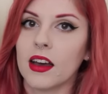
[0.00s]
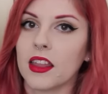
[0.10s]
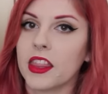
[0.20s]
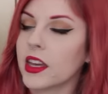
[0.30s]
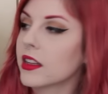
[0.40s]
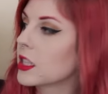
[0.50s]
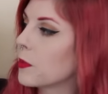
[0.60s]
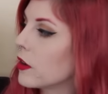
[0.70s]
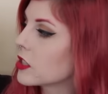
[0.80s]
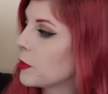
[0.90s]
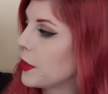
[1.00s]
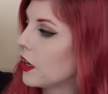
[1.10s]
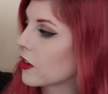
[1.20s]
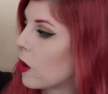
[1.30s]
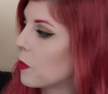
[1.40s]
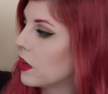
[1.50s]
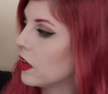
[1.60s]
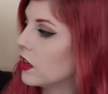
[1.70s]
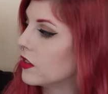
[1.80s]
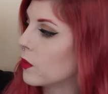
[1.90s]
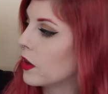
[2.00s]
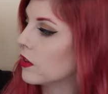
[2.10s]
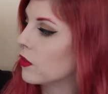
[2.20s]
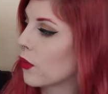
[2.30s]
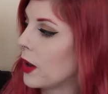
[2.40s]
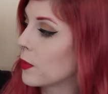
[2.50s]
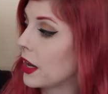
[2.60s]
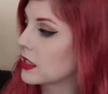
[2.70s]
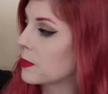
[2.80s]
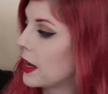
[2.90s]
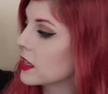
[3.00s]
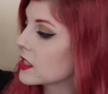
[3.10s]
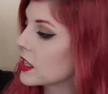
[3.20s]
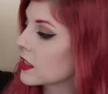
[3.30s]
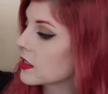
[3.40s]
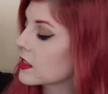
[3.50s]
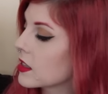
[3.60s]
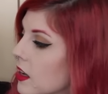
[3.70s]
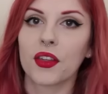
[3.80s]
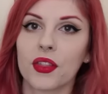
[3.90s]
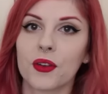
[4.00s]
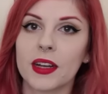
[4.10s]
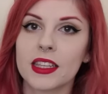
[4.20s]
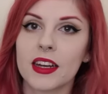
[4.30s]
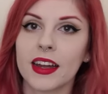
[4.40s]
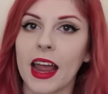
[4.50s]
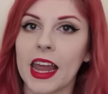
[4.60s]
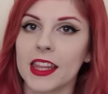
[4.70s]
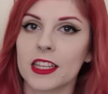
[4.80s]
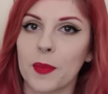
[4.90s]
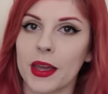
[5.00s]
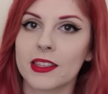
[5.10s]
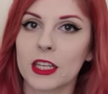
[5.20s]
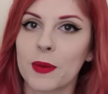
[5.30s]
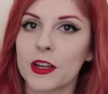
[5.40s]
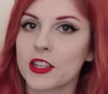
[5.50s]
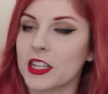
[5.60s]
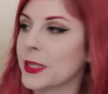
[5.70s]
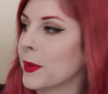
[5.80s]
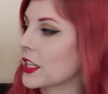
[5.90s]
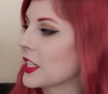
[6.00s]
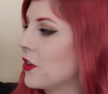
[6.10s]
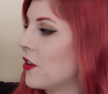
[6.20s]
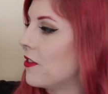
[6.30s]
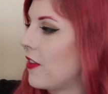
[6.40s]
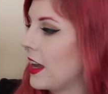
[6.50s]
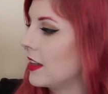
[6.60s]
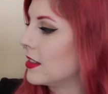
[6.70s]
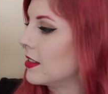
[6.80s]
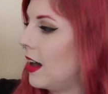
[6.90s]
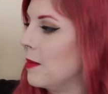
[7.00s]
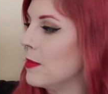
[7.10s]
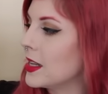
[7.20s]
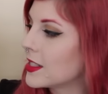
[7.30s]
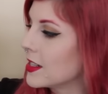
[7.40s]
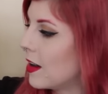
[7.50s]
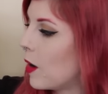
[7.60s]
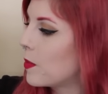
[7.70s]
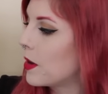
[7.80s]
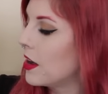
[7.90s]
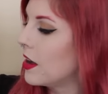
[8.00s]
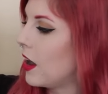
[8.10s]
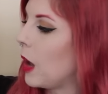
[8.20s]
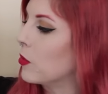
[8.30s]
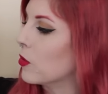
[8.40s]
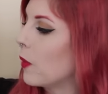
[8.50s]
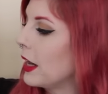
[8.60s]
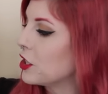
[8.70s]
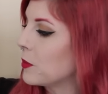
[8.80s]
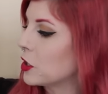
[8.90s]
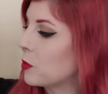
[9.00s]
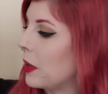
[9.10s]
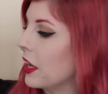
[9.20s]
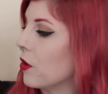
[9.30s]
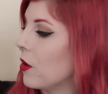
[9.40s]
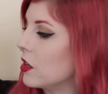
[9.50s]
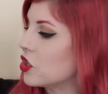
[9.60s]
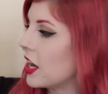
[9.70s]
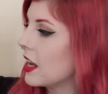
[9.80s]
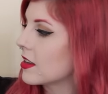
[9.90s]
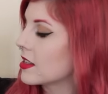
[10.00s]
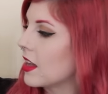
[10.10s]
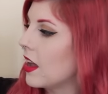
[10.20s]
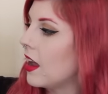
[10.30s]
I think it's supposed to be a copy of one of Rembrandt's paintings. The reason I hate this piece so much is because of her face. I messed it up, I put way too much pink on her cheeks,